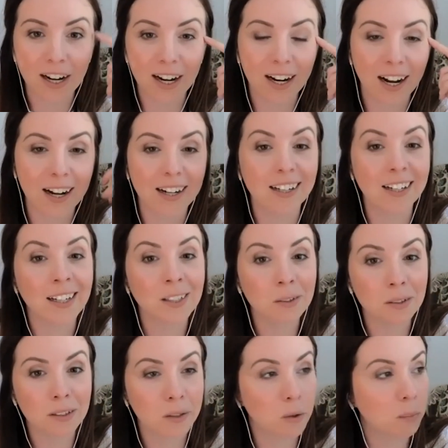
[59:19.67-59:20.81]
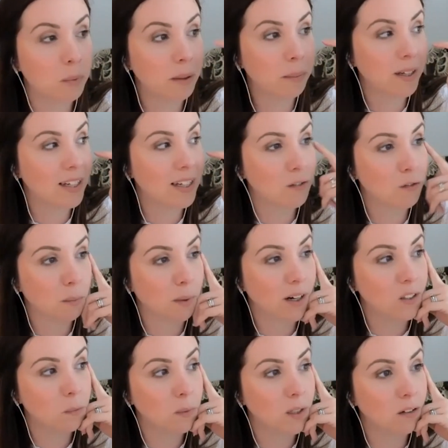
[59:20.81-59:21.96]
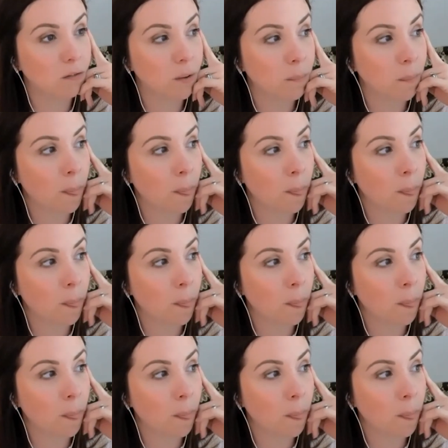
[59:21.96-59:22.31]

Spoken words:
I kind of giggled a little bit because it reminded me of,